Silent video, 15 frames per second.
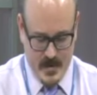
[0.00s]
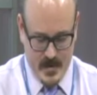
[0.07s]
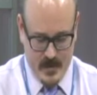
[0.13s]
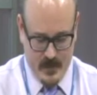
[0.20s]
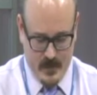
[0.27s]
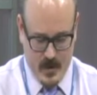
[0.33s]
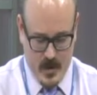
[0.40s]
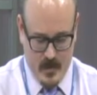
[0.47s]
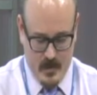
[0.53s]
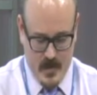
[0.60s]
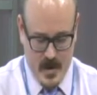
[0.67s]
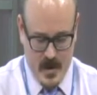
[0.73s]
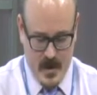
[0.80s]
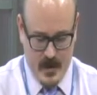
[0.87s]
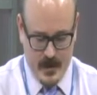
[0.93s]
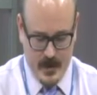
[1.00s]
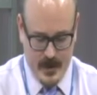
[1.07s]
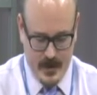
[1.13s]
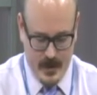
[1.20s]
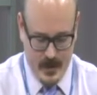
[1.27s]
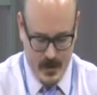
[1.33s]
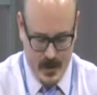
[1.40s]
is from
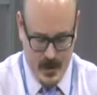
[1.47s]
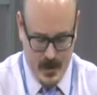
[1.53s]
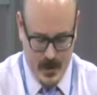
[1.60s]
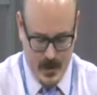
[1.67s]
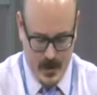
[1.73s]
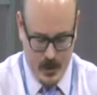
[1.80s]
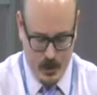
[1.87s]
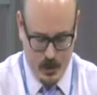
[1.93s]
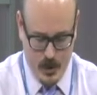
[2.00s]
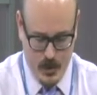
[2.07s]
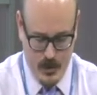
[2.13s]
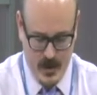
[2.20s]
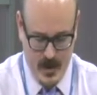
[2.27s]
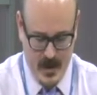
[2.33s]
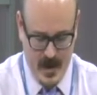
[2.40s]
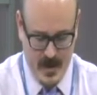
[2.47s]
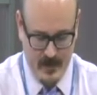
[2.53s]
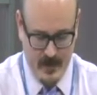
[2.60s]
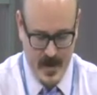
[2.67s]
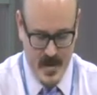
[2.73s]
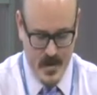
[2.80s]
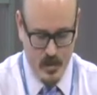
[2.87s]
Rona on
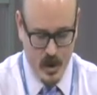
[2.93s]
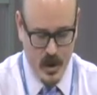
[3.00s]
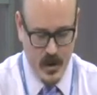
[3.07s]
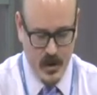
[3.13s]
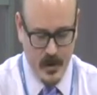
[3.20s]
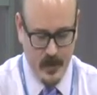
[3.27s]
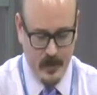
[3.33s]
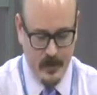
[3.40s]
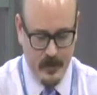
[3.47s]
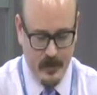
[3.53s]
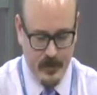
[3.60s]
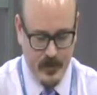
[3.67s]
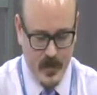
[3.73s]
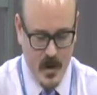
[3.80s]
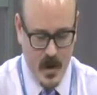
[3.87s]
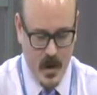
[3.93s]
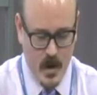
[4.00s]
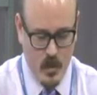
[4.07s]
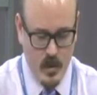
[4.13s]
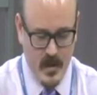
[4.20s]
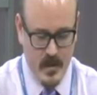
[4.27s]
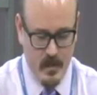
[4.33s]
Facebook.
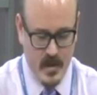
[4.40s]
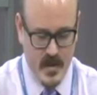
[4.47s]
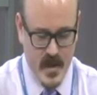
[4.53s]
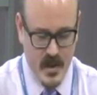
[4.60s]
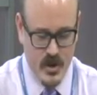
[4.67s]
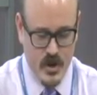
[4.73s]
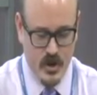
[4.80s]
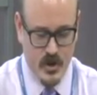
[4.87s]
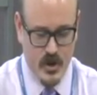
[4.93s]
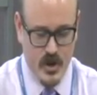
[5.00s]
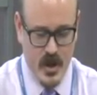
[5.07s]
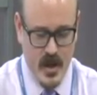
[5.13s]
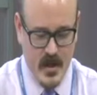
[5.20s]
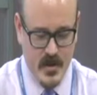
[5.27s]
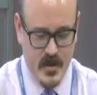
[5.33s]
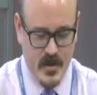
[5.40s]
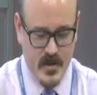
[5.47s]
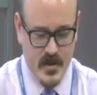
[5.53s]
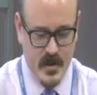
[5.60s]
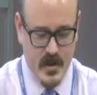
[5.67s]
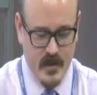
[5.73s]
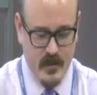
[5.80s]
With potential changes
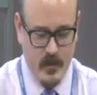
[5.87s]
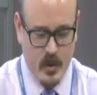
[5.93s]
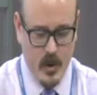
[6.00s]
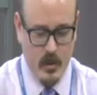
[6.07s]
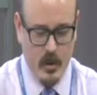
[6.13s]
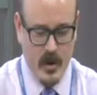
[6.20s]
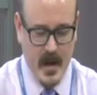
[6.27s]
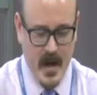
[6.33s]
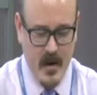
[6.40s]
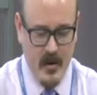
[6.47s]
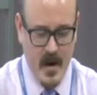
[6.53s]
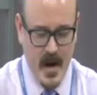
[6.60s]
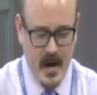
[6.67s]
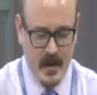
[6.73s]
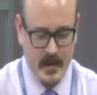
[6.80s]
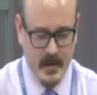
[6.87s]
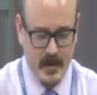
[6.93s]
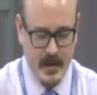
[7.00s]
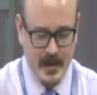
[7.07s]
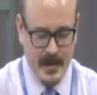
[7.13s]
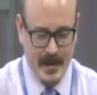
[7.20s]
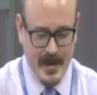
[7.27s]
to the Affordable Care Act,
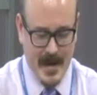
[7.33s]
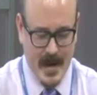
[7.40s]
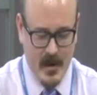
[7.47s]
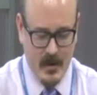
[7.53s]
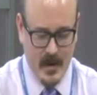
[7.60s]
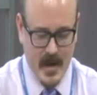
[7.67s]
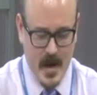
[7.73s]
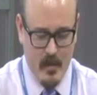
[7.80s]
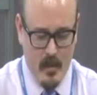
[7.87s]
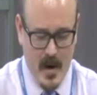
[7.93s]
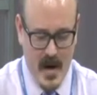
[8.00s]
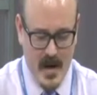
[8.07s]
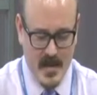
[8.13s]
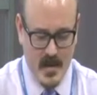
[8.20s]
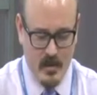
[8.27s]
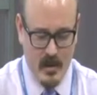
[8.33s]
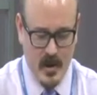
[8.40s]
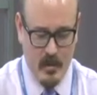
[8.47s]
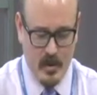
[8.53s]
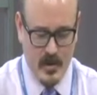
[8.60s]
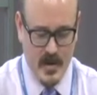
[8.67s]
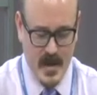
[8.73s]
how can I possibly
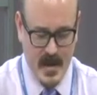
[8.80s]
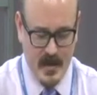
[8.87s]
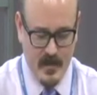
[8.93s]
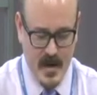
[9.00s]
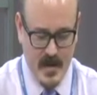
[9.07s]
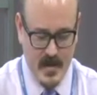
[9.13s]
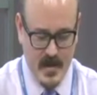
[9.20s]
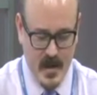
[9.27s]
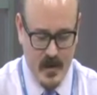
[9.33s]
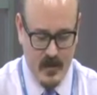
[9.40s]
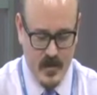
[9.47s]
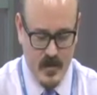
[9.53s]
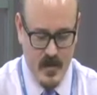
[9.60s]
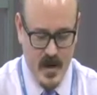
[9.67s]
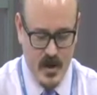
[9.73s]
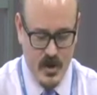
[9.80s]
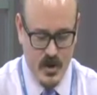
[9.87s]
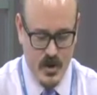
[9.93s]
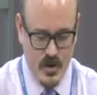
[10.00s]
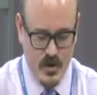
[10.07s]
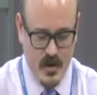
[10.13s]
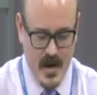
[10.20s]
protect myself to make
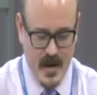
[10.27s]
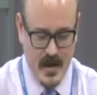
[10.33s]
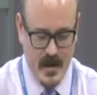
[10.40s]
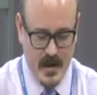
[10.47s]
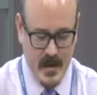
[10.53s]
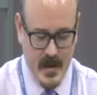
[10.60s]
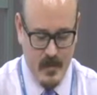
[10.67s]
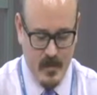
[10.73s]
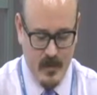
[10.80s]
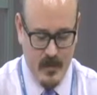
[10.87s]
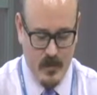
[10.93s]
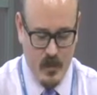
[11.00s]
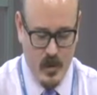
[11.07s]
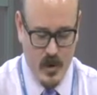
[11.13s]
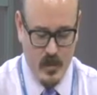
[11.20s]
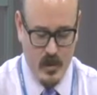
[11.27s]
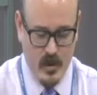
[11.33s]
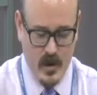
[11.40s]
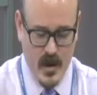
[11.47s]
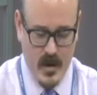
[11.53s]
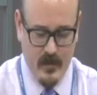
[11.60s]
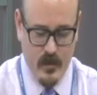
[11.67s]
sure I can keep affordable
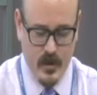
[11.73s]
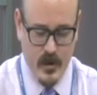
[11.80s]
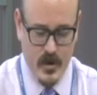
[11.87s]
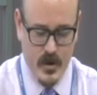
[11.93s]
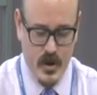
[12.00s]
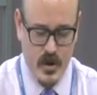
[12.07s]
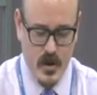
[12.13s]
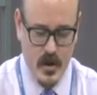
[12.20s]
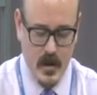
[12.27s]
coverage?